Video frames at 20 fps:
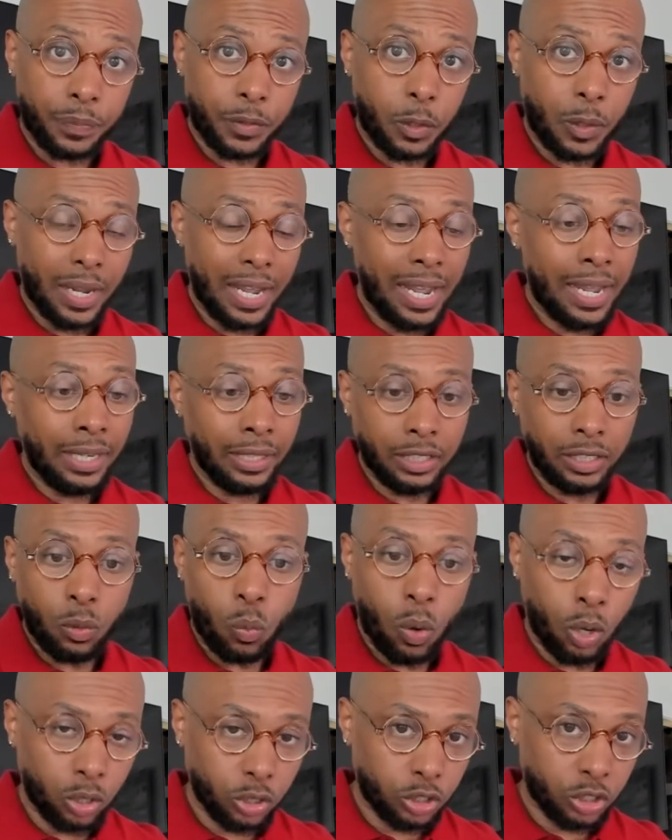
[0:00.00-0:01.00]
Okay,
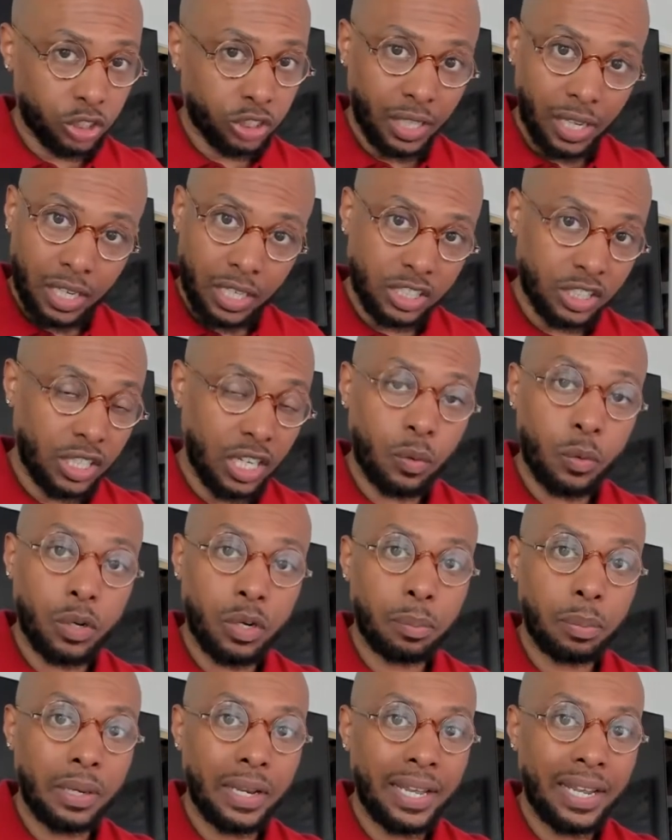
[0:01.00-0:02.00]
stick
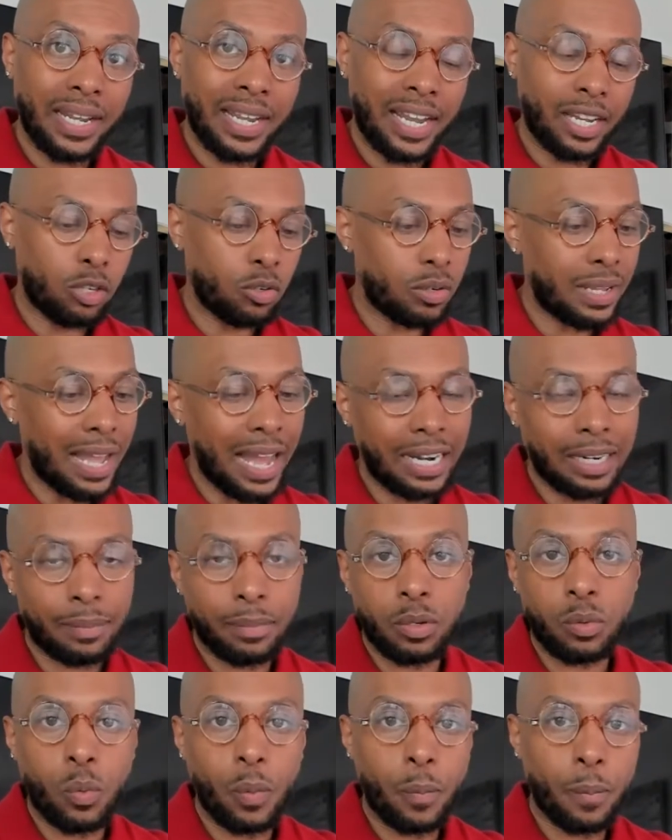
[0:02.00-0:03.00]
with a plan, and you got to
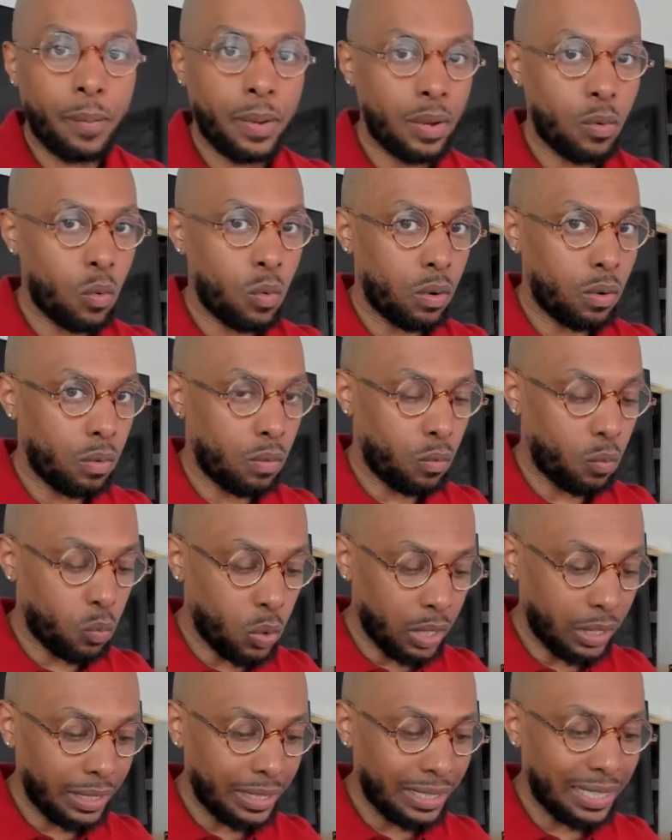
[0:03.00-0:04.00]
be
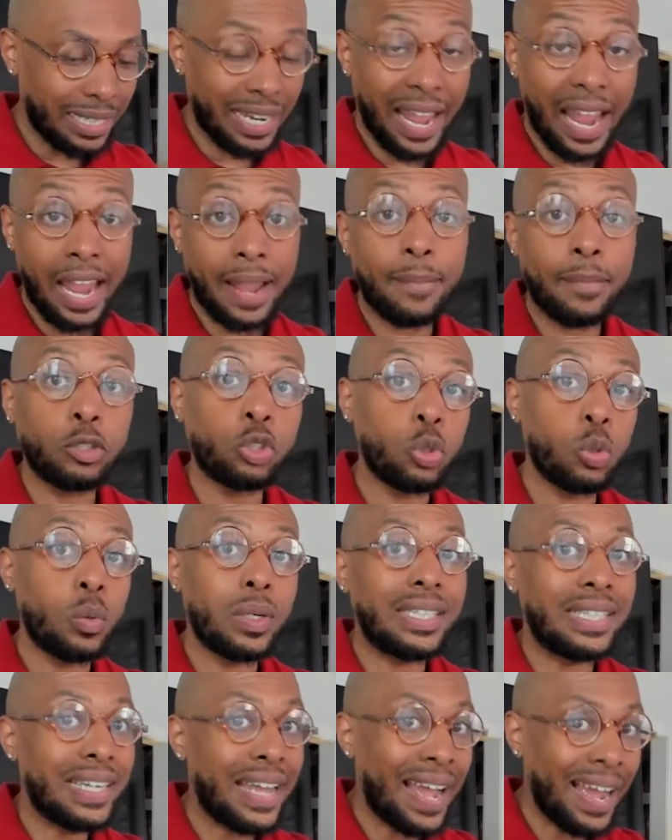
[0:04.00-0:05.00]
willing and able
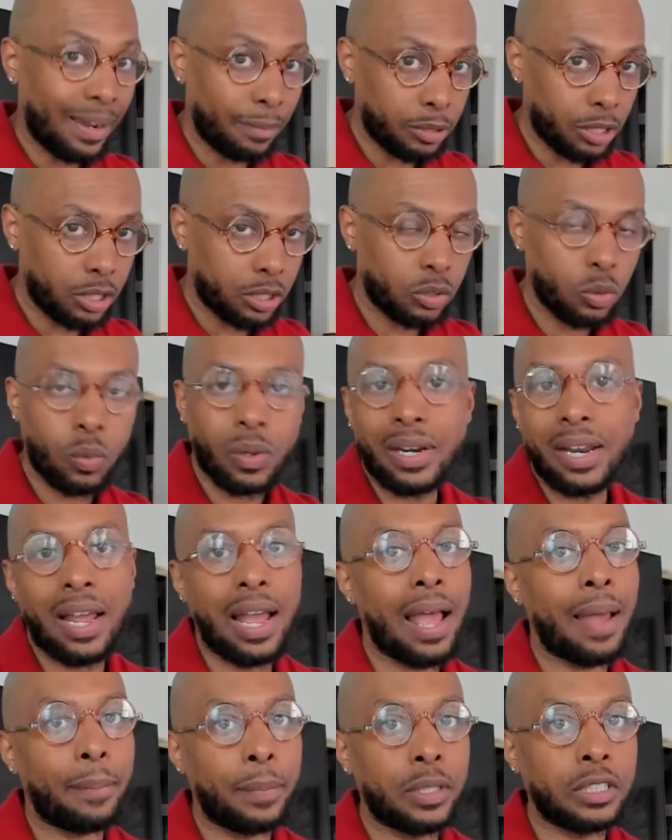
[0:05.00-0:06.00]
to adapt to what
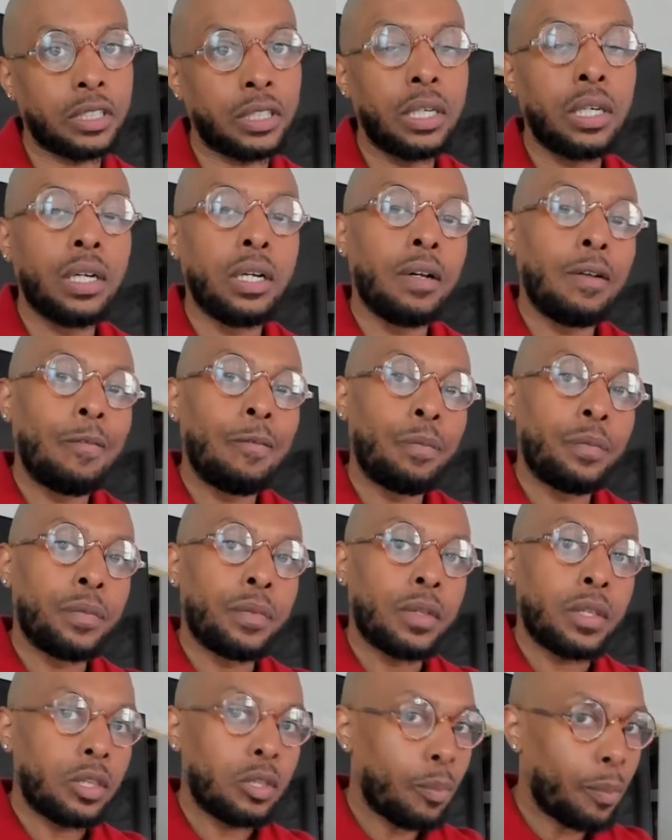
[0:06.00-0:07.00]
happens.
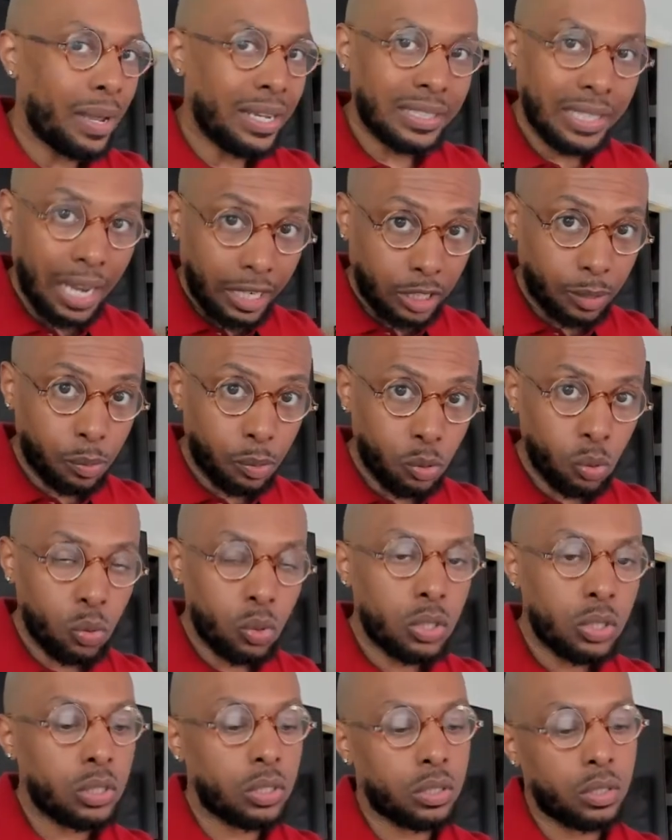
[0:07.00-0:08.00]
The best
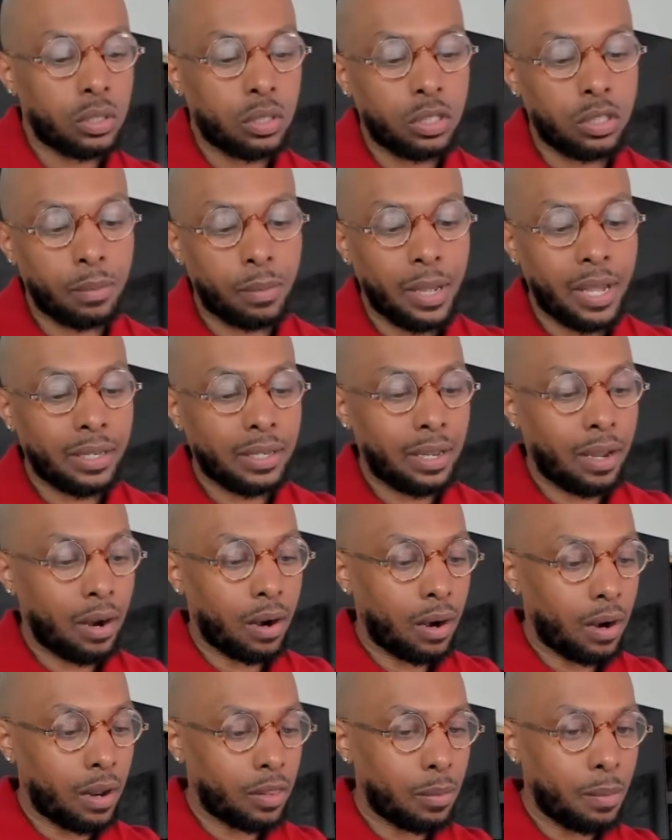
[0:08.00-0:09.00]
entrepreneurs,
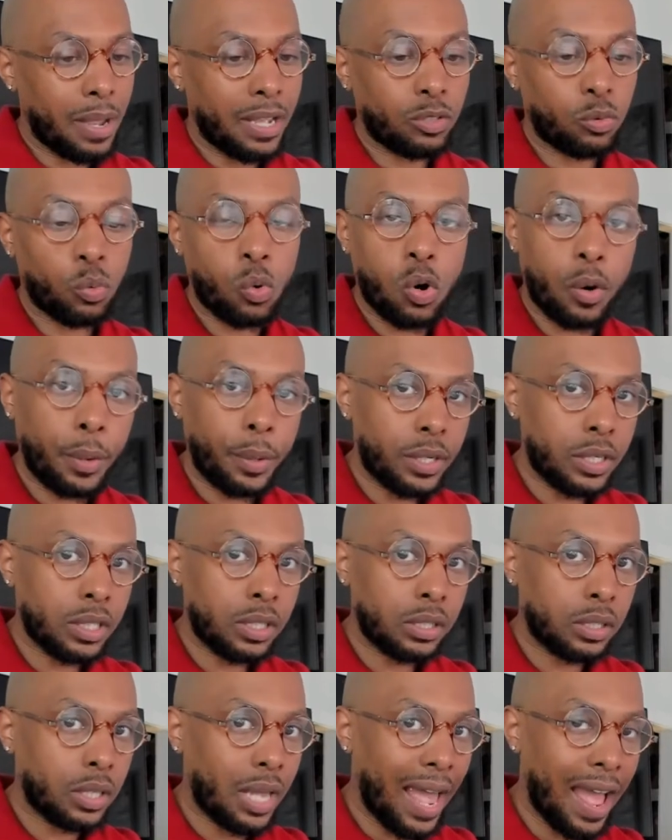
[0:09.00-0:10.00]
the best
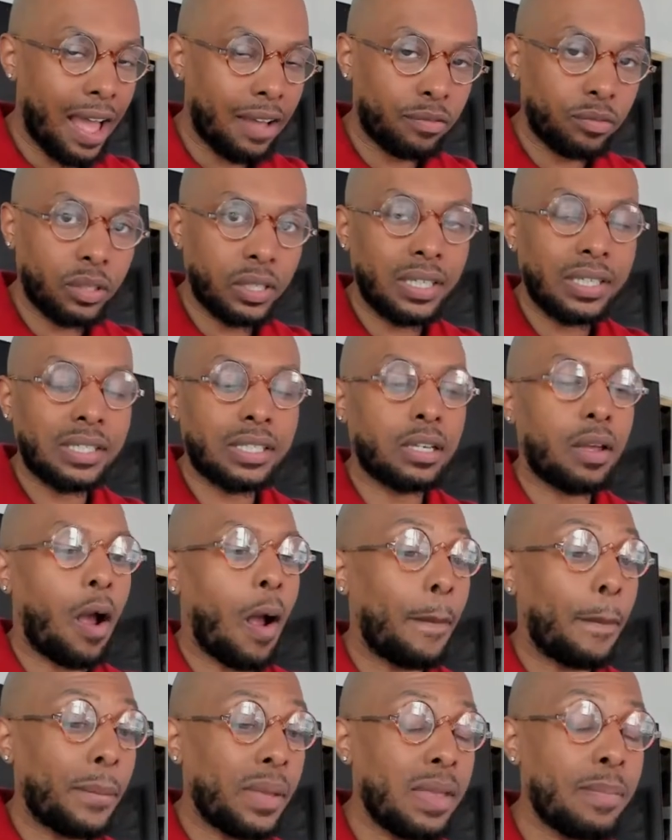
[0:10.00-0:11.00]
warriors, athletes
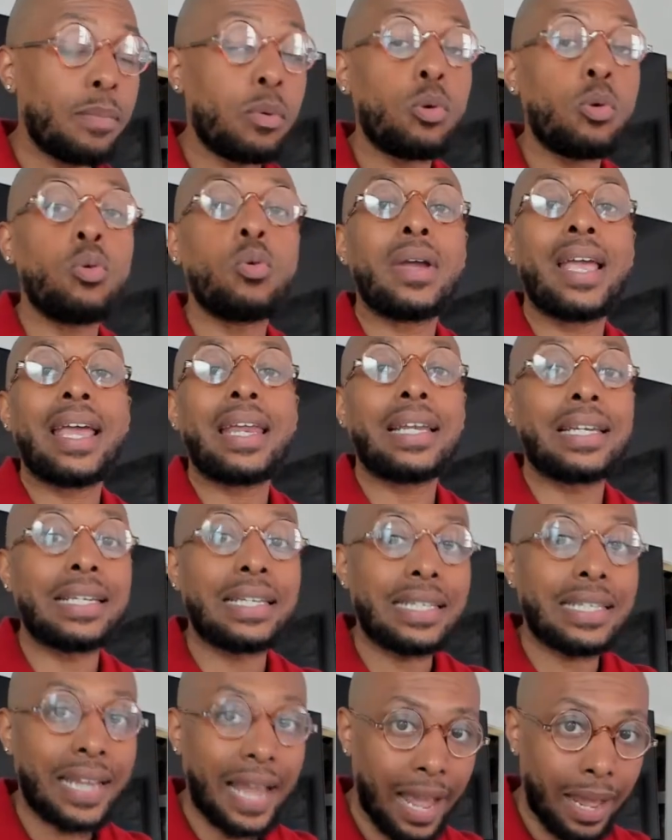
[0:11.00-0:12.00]
are people who can
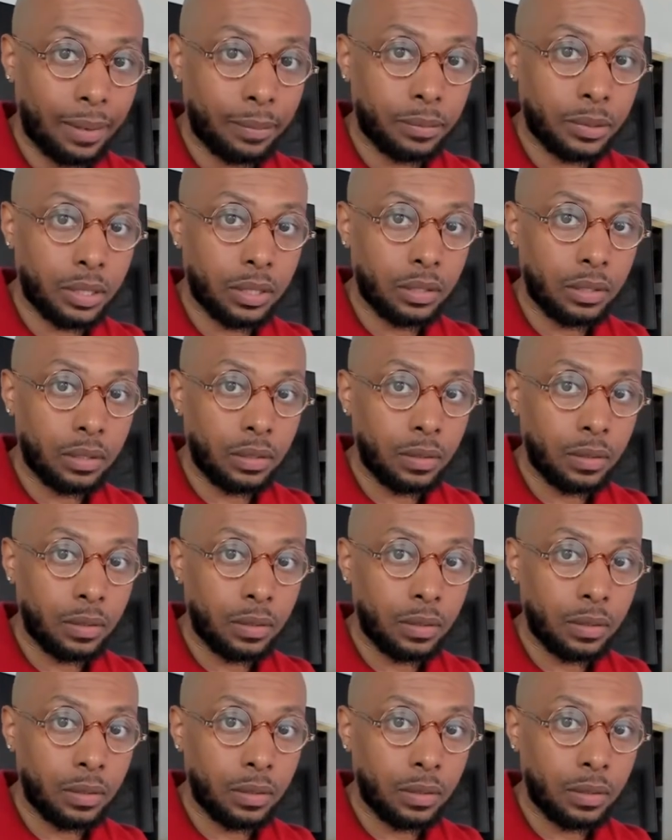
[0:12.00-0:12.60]
adapt.